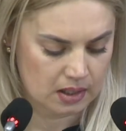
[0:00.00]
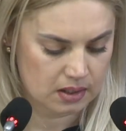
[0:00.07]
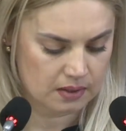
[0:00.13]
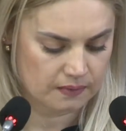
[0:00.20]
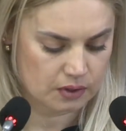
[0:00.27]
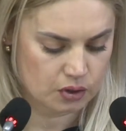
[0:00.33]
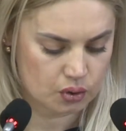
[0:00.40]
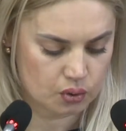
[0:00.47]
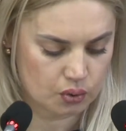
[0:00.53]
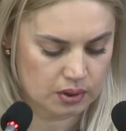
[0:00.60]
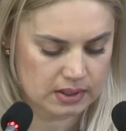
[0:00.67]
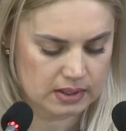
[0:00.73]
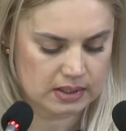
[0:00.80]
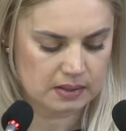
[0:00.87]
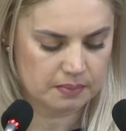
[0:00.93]
there are
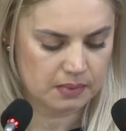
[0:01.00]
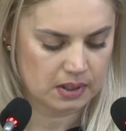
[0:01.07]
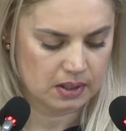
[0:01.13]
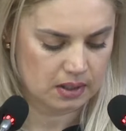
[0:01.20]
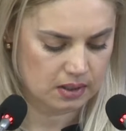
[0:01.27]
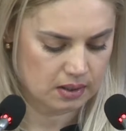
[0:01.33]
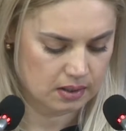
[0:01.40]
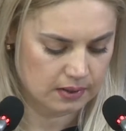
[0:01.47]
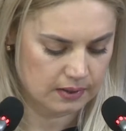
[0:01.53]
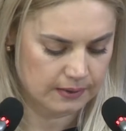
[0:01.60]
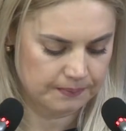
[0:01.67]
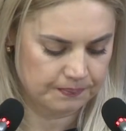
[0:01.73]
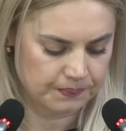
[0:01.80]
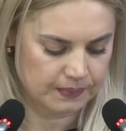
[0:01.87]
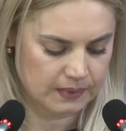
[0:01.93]

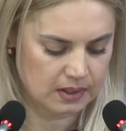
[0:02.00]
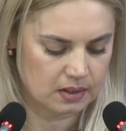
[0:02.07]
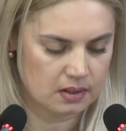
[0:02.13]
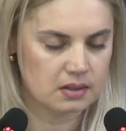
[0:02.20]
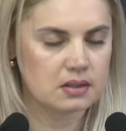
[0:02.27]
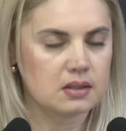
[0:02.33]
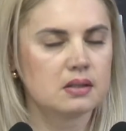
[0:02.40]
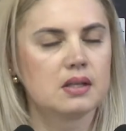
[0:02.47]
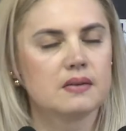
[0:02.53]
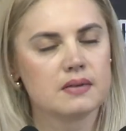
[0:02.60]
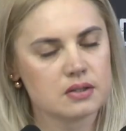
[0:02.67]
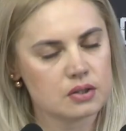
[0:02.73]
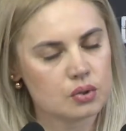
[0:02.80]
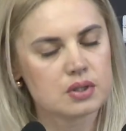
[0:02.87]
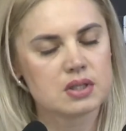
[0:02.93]

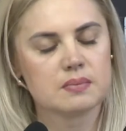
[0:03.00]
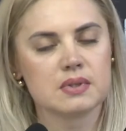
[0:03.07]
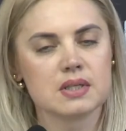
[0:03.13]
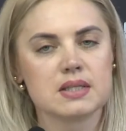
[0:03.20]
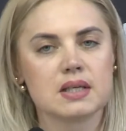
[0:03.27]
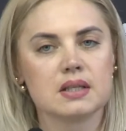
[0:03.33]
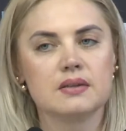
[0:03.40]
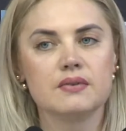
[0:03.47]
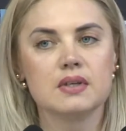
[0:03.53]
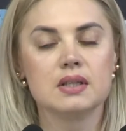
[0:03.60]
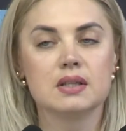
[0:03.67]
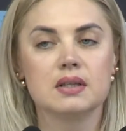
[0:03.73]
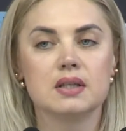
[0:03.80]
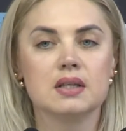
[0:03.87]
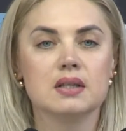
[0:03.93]

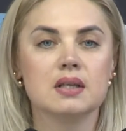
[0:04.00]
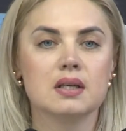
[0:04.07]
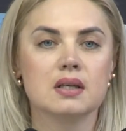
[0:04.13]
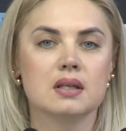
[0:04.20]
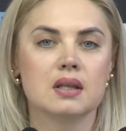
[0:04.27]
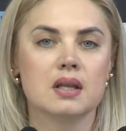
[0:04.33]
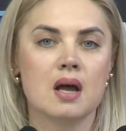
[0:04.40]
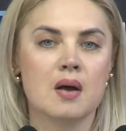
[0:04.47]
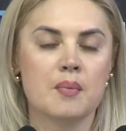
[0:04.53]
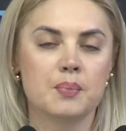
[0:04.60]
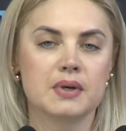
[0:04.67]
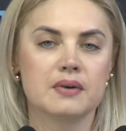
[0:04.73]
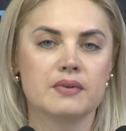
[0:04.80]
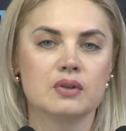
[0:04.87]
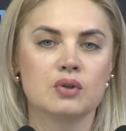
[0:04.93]
4,972
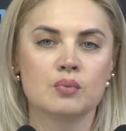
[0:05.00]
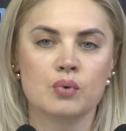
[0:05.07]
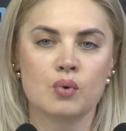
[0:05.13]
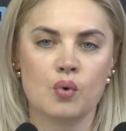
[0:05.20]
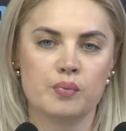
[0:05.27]
children